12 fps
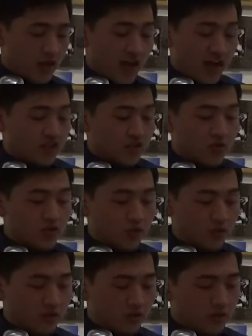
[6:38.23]
As
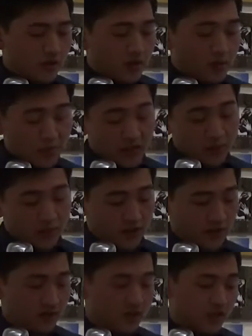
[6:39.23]
usual, Ping
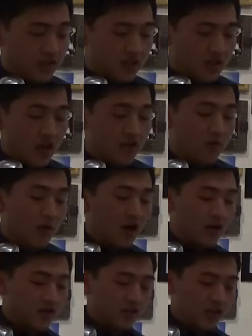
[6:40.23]
Ping, the other
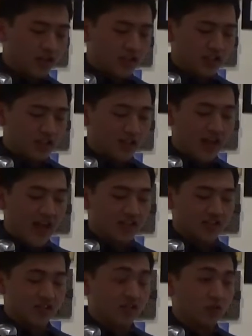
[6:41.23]
monitor and the
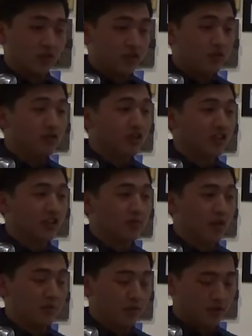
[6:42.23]
class's sole youth group
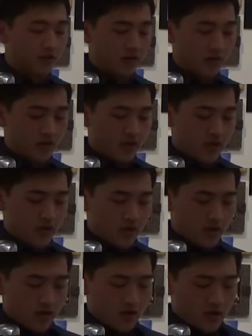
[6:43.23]
member,
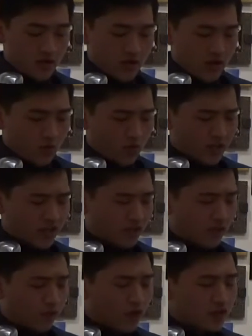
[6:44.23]
was the
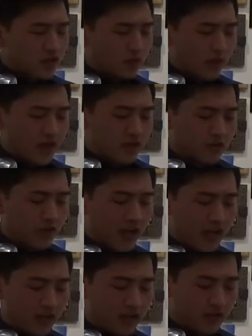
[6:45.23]
first to raise her
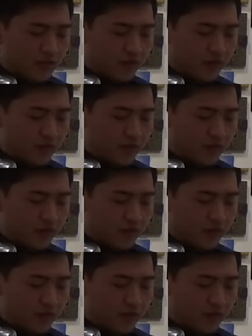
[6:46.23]
hand.